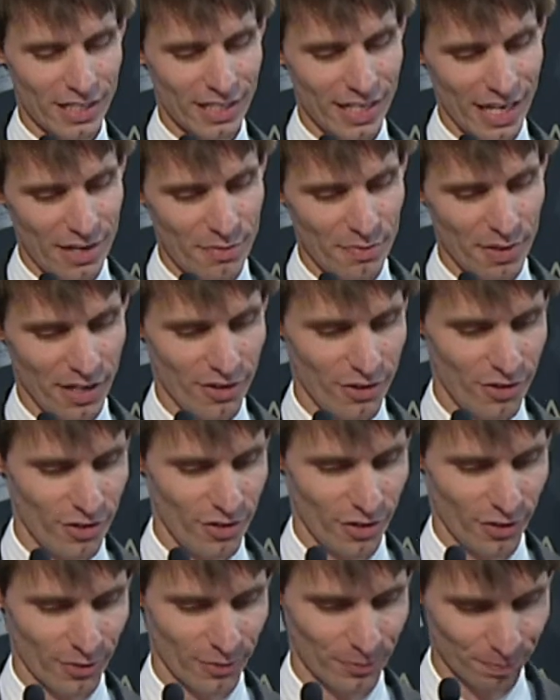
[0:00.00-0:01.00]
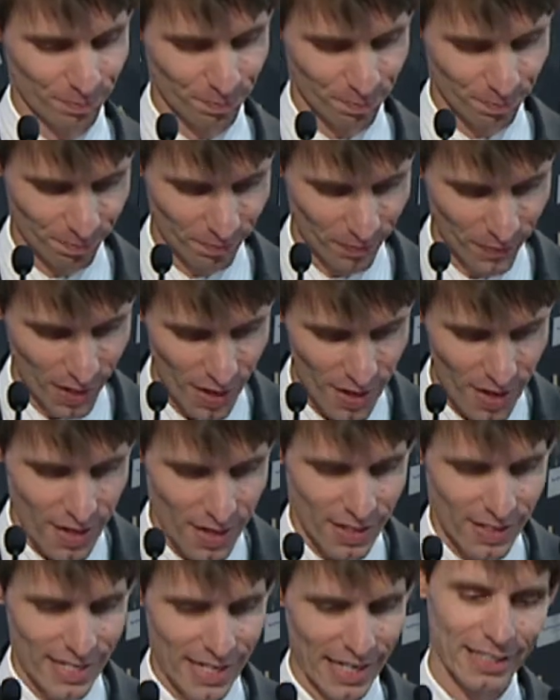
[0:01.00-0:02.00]
can be heard.
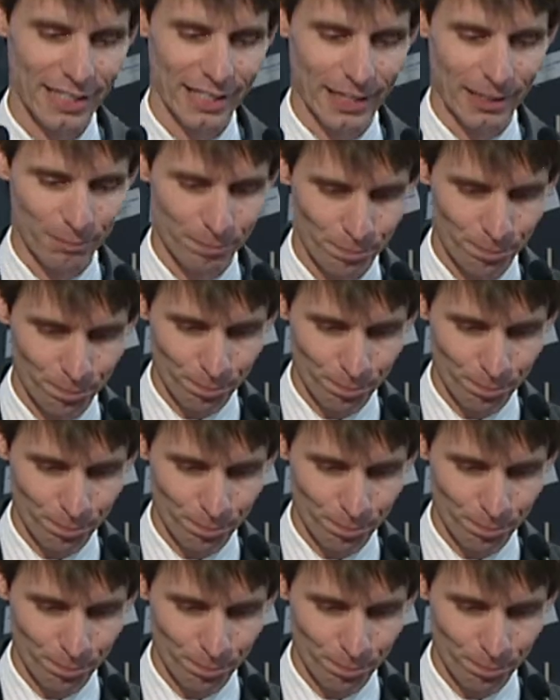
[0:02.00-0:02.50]
Secondly,